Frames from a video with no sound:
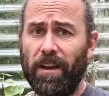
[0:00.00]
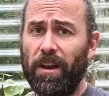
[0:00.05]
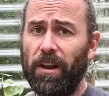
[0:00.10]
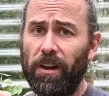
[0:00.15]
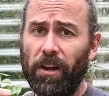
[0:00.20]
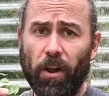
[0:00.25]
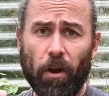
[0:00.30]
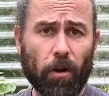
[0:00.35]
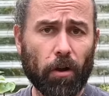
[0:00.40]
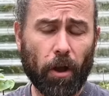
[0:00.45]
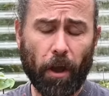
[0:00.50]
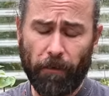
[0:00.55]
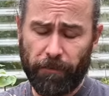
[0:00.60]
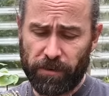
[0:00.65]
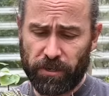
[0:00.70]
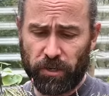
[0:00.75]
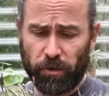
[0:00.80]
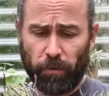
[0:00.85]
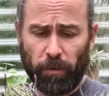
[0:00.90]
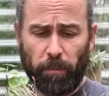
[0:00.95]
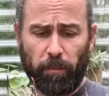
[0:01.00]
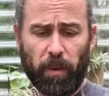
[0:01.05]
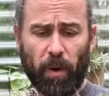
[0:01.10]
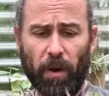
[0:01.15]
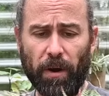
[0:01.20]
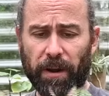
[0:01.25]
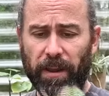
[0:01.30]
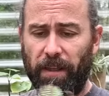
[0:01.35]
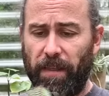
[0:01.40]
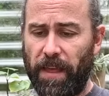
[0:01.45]
long overdue a
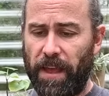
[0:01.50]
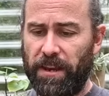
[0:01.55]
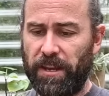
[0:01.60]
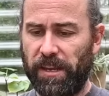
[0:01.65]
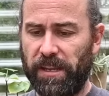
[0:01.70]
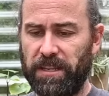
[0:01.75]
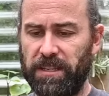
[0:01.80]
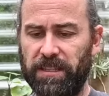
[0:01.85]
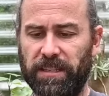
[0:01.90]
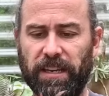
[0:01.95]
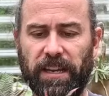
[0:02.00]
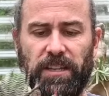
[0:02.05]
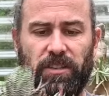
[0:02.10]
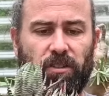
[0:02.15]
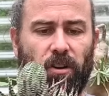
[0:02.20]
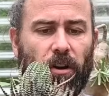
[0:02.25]
pot, and you can see it's